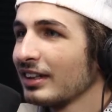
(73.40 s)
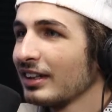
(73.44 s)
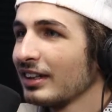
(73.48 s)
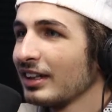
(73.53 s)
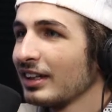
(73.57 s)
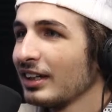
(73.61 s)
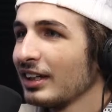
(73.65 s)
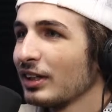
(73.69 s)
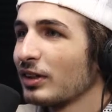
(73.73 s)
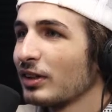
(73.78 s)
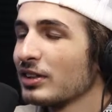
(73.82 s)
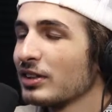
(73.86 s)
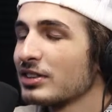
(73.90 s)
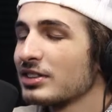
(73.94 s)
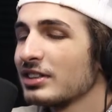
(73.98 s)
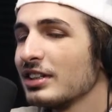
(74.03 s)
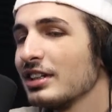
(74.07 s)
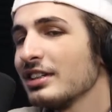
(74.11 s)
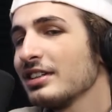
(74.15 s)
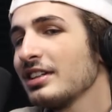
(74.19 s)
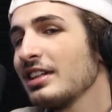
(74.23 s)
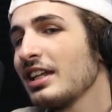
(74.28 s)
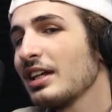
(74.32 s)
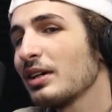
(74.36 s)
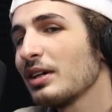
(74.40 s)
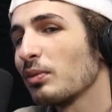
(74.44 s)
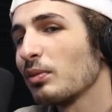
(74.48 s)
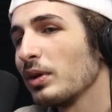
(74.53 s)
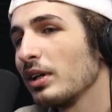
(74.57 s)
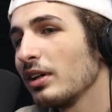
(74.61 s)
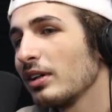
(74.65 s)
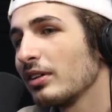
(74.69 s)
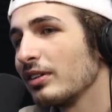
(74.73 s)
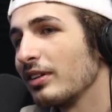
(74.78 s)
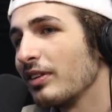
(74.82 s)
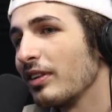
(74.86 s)
Because isn't that a
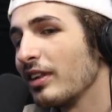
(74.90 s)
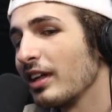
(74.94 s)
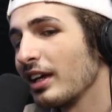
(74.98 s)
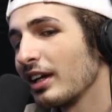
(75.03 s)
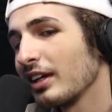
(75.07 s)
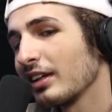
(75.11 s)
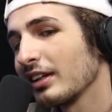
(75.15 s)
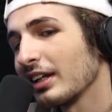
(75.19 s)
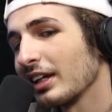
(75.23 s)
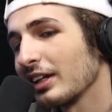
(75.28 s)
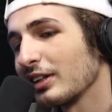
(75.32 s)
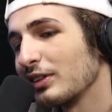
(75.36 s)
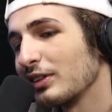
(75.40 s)
weird thing? Like,